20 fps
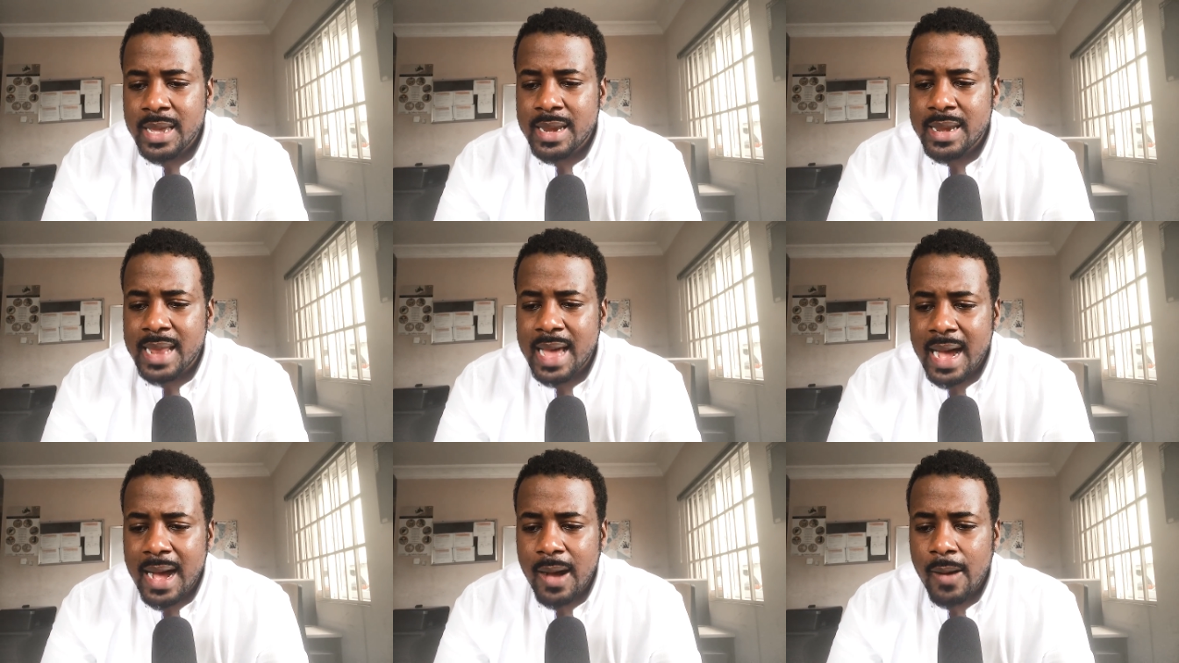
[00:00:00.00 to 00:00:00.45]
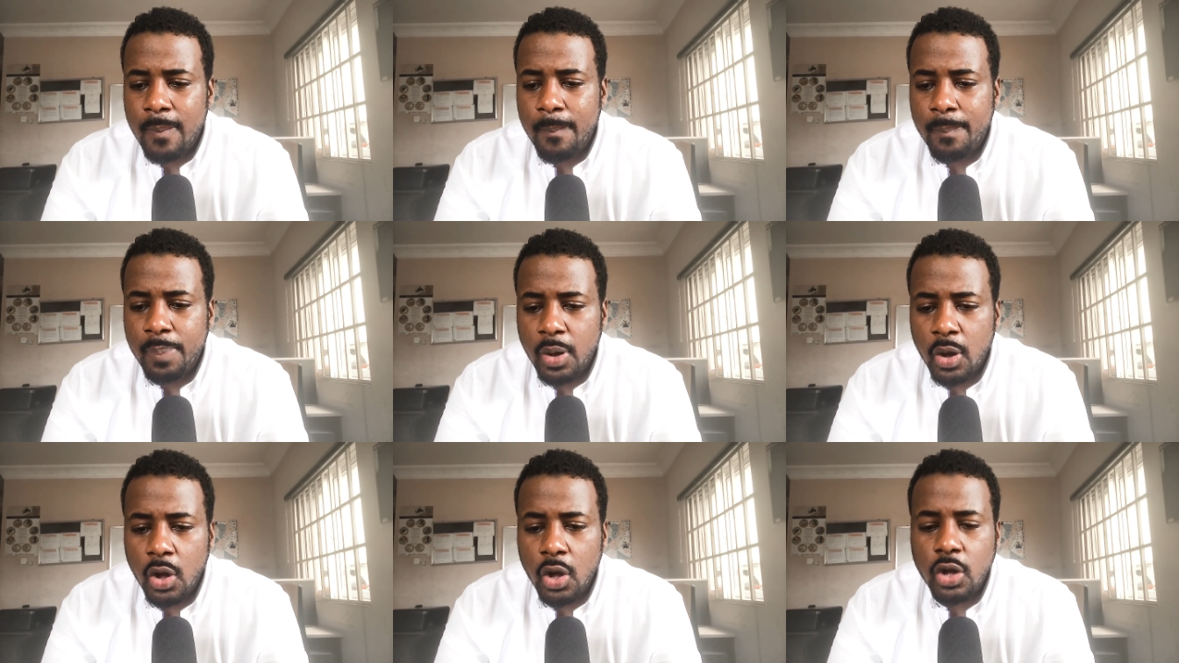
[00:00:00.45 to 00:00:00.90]
Now,
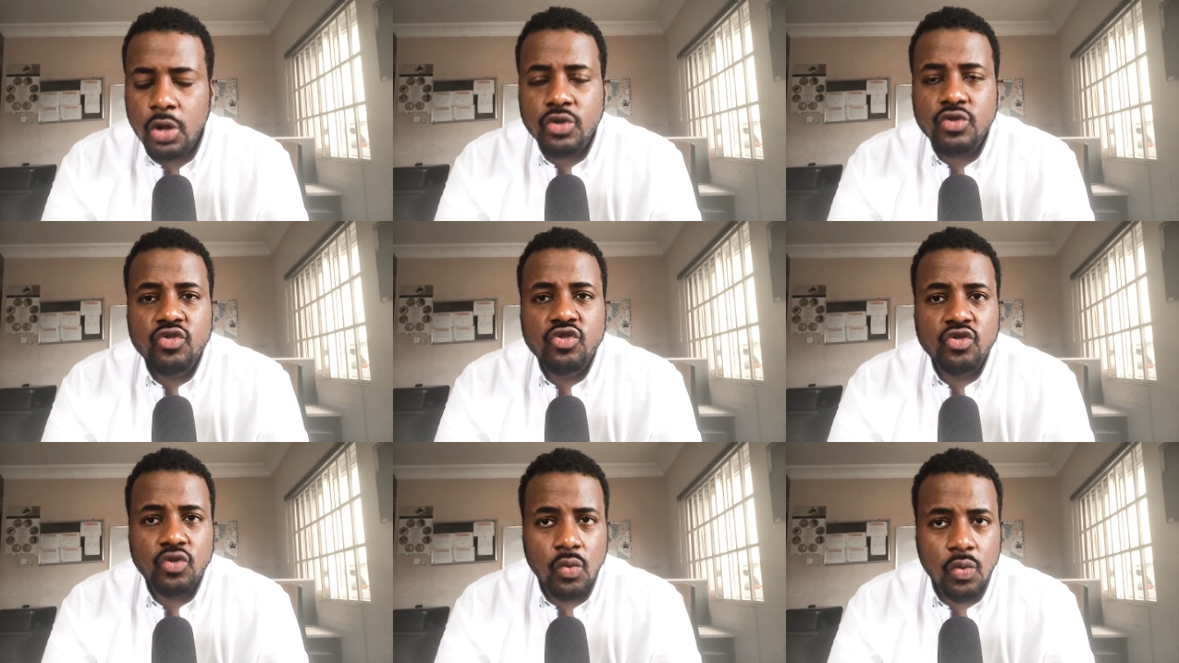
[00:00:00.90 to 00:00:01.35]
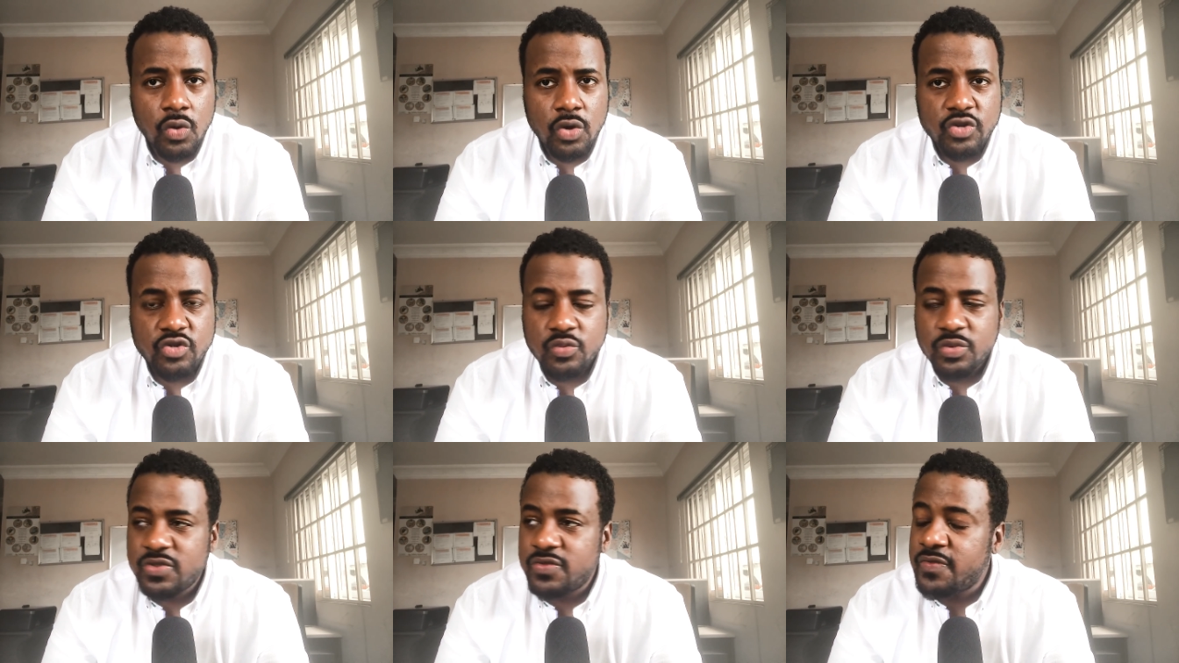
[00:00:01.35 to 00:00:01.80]
Paul
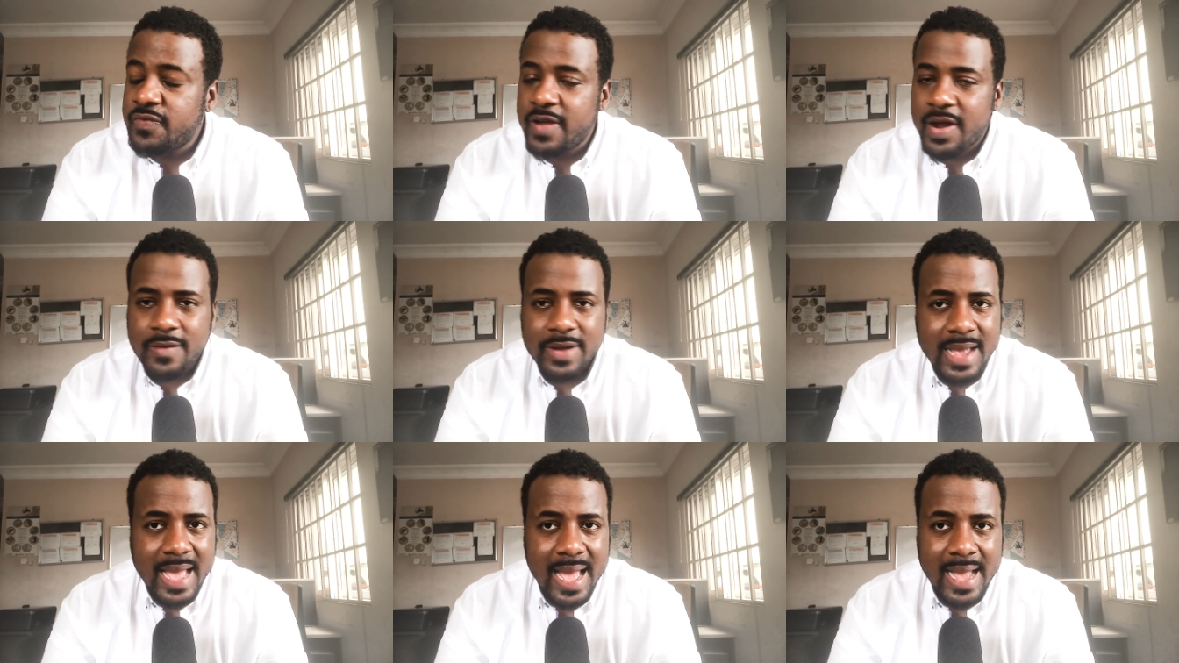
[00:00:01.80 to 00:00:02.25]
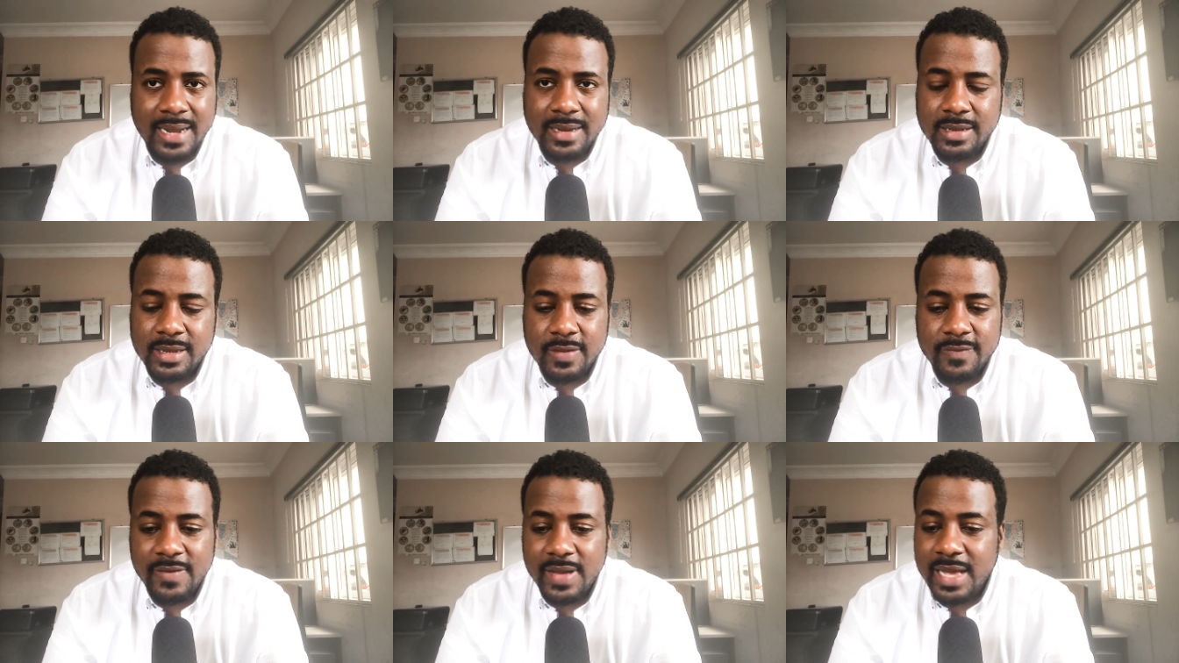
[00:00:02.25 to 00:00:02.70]
George was very
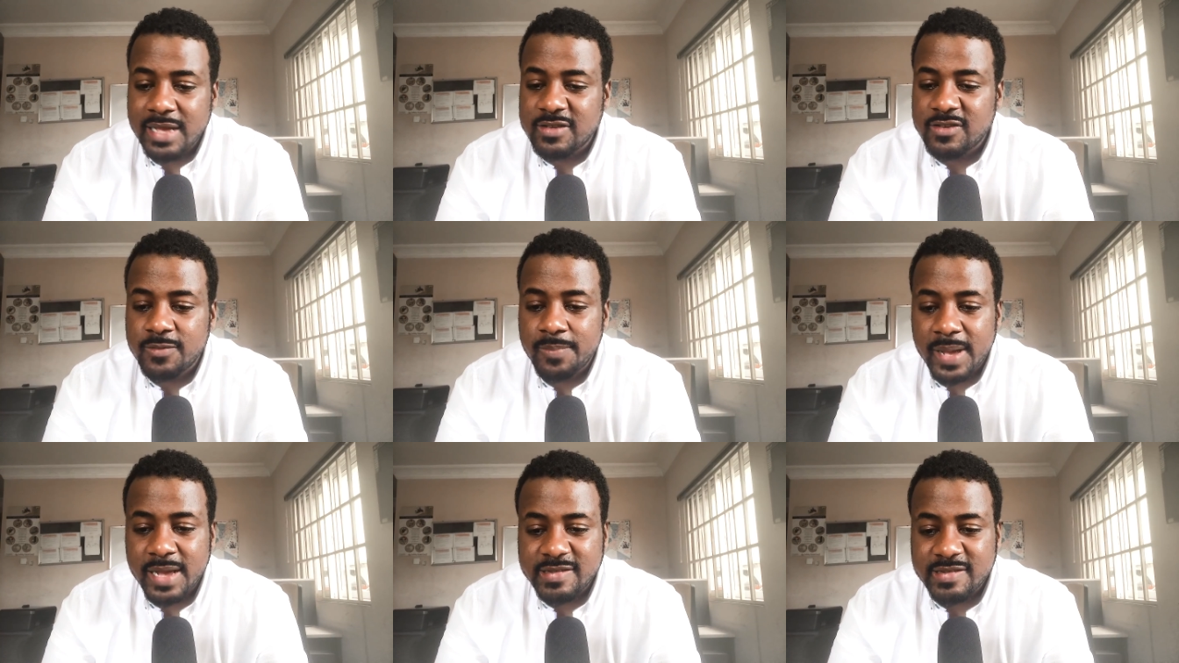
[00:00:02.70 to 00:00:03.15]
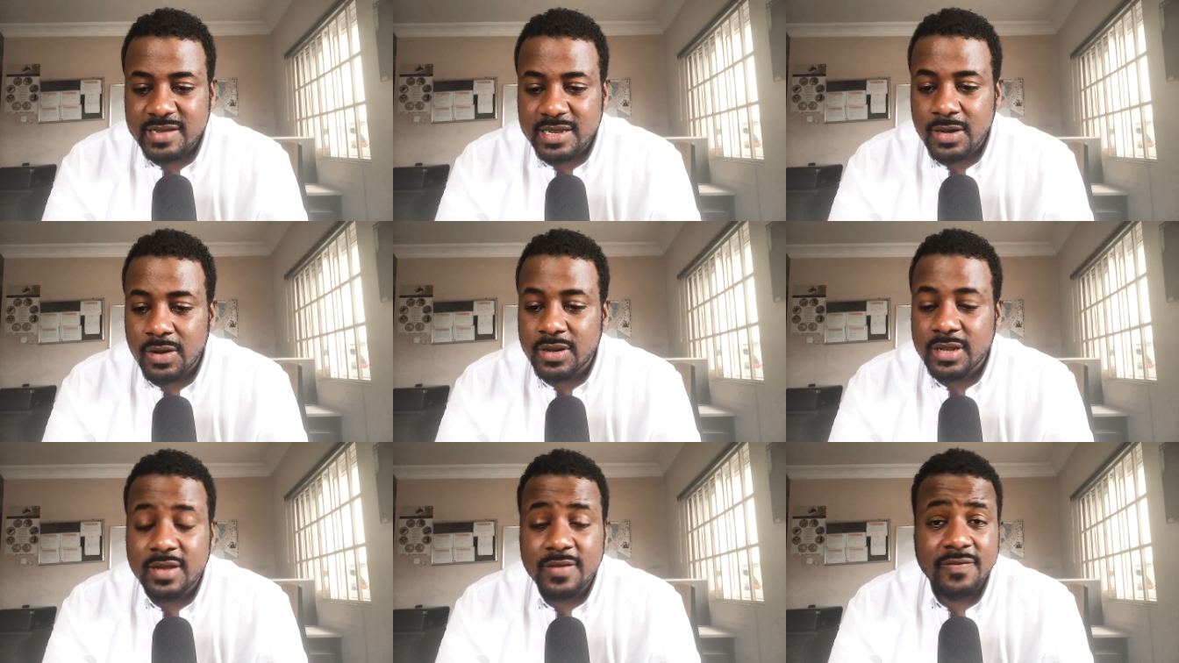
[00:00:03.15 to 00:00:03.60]
active, especially
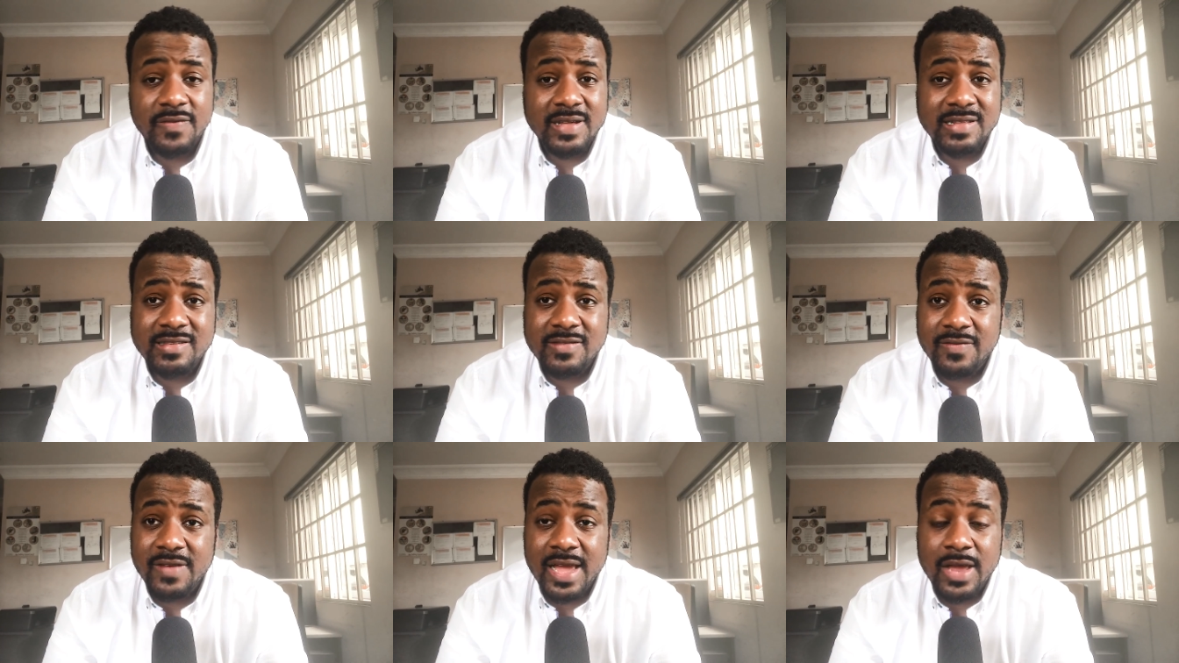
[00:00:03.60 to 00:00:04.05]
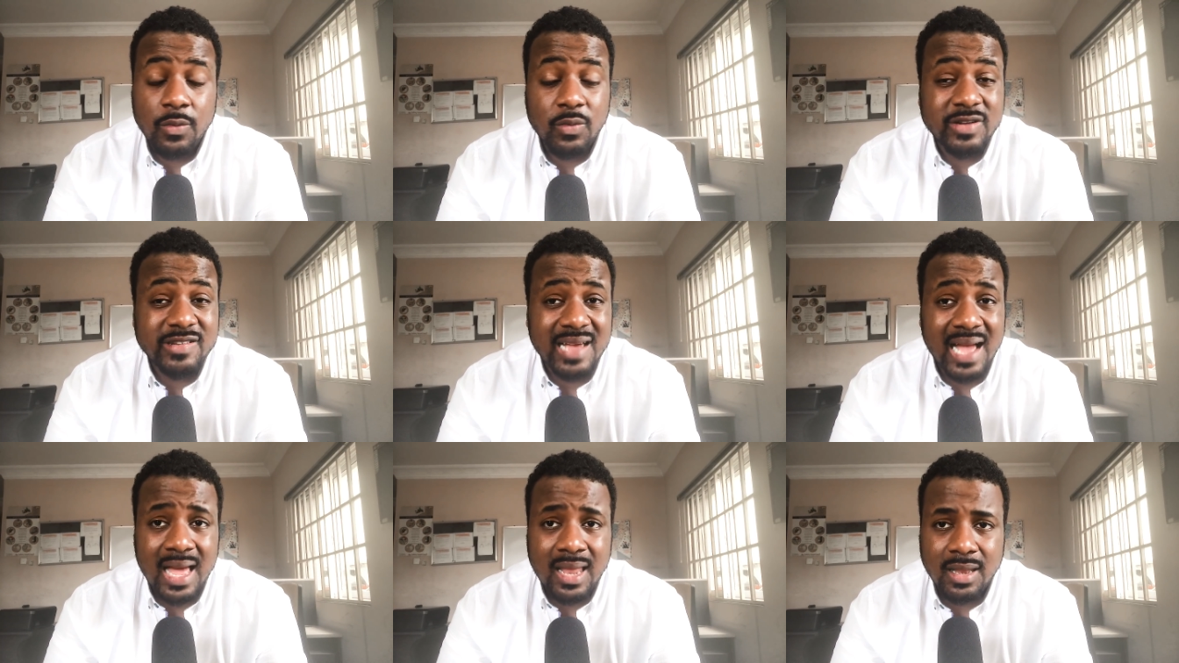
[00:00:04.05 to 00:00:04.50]
on the defensive end,
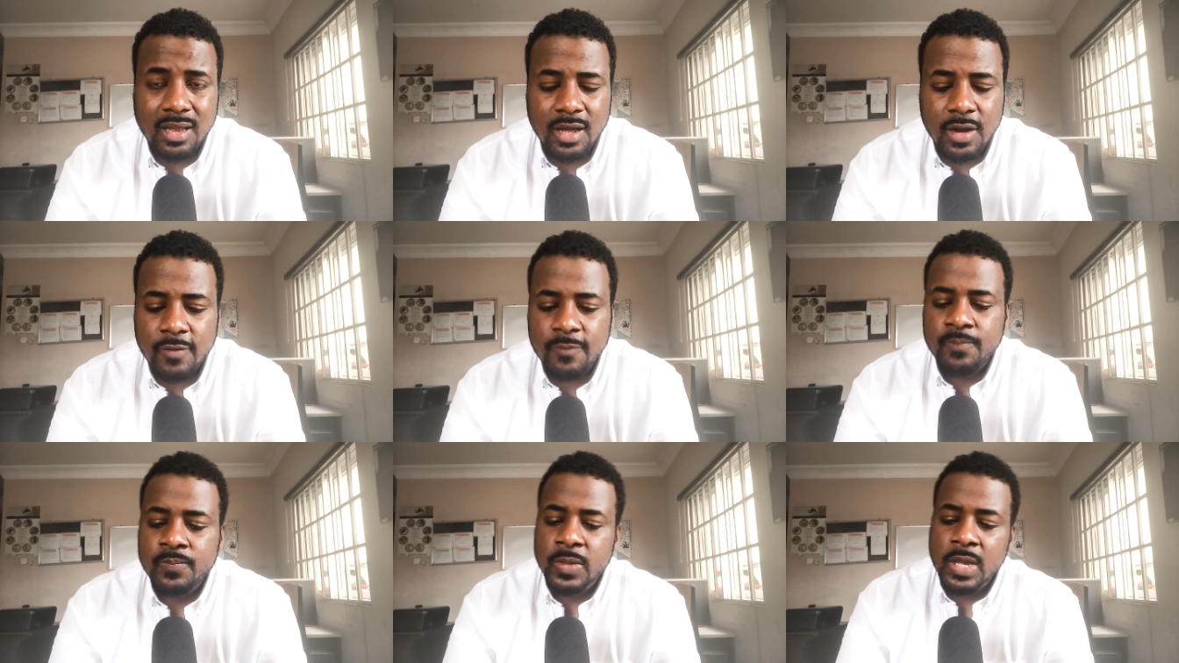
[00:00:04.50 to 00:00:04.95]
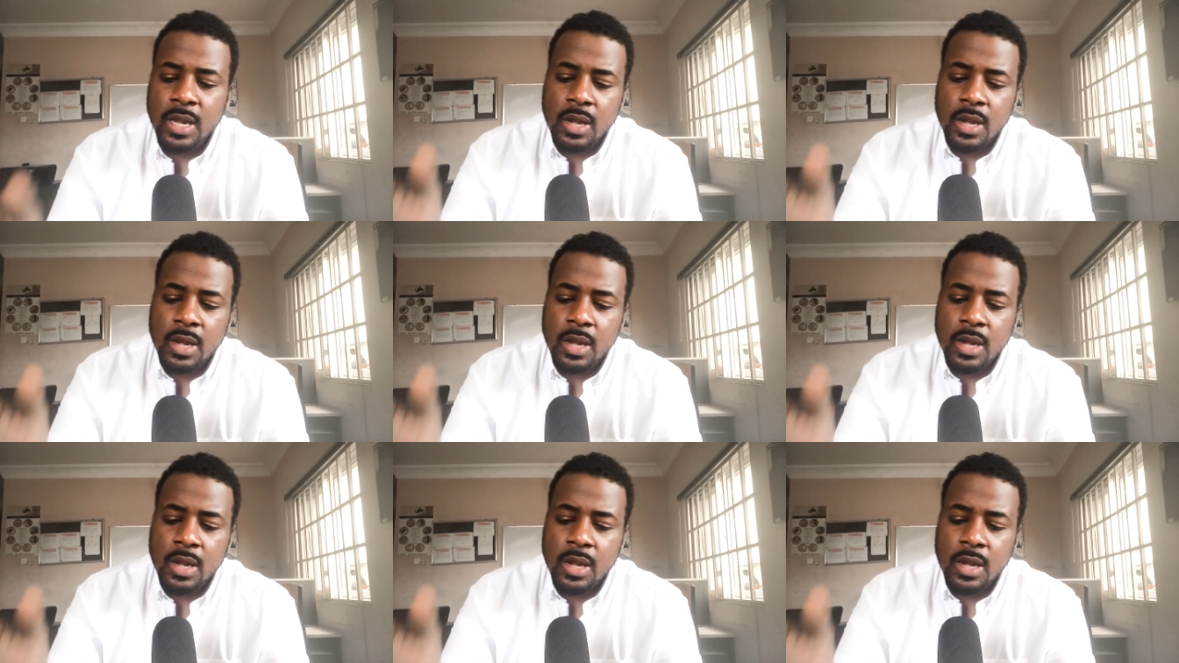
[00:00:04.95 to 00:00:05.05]
which I love.